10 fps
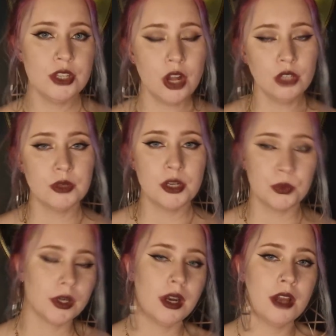that already
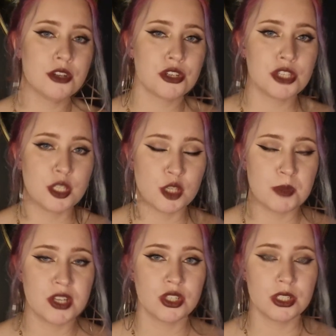were under just a
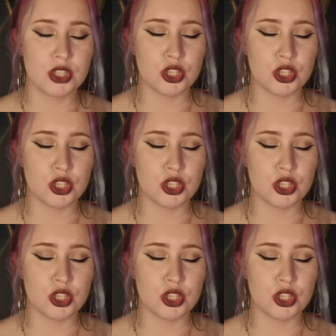suspicion.